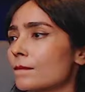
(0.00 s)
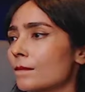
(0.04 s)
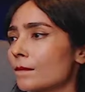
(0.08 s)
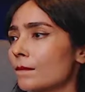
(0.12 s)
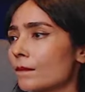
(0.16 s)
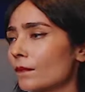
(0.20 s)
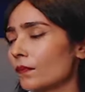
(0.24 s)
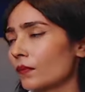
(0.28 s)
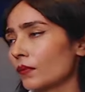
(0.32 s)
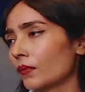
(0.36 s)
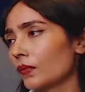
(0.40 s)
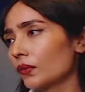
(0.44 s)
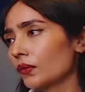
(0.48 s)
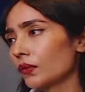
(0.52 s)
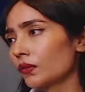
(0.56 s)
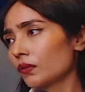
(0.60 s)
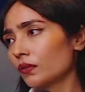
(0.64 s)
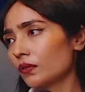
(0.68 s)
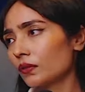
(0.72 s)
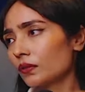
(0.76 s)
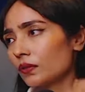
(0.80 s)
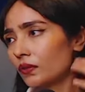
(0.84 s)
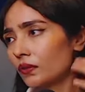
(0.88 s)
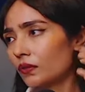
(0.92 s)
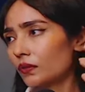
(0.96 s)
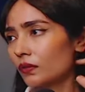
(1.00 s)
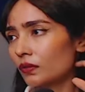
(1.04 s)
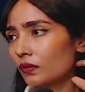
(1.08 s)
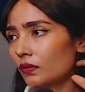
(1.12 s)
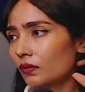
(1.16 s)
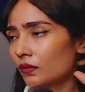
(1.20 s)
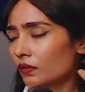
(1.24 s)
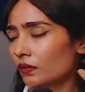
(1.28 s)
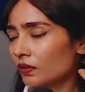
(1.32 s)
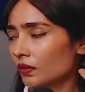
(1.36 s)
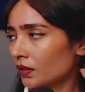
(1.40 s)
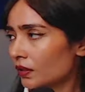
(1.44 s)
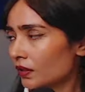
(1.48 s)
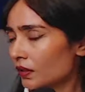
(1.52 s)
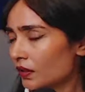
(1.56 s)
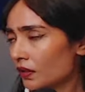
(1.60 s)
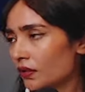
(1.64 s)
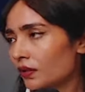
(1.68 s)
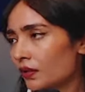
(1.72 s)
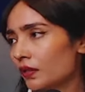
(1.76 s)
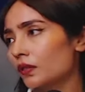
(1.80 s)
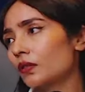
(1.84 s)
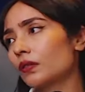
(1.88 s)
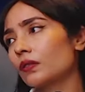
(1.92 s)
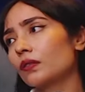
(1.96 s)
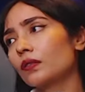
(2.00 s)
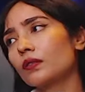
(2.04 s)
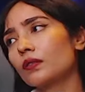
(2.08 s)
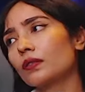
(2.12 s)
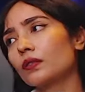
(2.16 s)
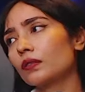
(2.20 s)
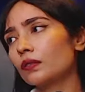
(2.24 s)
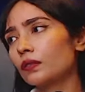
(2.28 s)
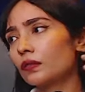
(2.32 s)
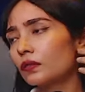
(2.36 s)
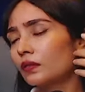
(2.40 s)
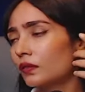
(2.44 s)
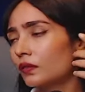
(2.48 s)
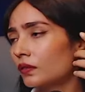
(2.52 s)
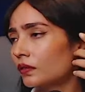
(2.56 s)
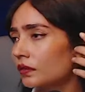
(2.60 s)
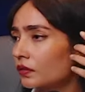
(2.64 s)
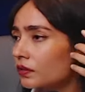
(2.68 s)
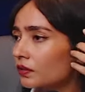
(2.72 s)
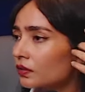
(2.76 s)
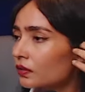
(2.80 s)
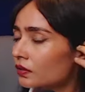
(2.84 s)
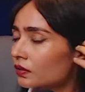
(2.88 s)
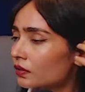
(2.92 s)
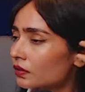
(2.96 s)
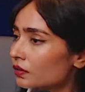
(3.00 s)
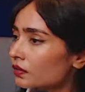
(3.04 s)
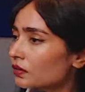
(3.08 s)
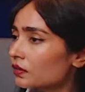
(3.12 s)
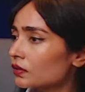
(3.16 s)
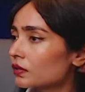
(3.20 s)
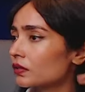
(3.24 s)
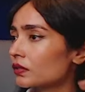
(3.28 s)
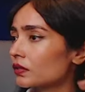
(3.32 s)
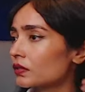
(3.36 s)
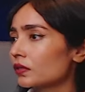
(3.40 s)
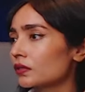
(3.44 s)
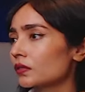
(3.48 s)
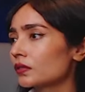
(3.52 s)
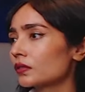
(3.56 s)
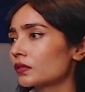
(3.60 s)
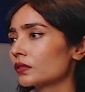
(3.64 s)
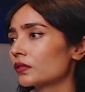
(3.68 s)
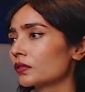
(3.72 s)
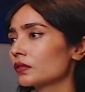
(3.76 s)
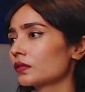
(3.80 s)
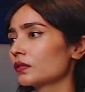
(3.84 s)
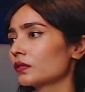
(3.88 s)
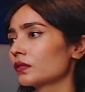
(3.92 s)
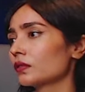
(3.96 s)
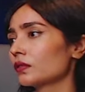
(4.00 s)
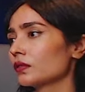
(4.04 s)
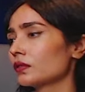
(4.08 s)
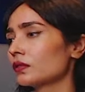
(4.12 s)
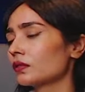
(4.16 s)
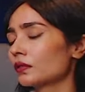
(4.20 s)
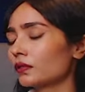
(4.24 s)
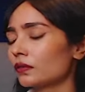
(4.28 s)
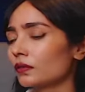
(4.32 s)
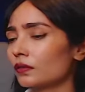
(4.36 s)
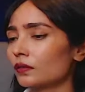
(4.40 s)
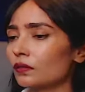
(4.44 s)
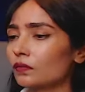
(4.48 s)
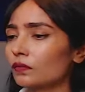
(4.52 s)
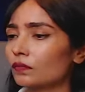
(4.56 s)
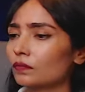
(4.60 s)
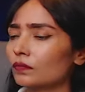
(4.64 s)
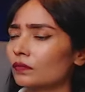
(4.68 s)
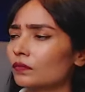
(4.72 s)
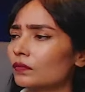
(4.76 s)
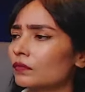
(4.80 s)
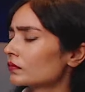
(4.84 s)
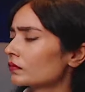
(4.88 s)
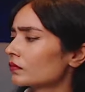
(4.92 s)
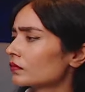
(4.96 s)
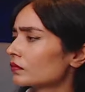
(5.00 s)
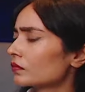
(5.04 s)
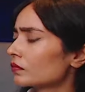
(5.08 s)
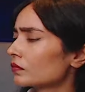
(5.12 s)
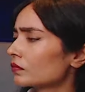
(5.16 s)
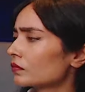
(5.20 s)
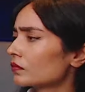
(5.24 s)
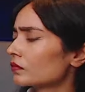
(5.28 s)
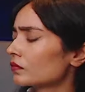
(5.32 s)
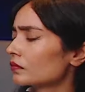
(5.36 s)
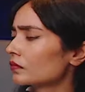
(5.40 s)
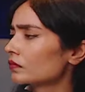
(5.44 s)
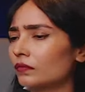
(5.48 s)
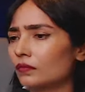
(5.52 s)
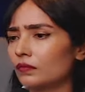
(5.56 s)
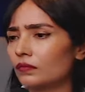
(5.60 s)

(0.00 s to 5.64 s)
(silent)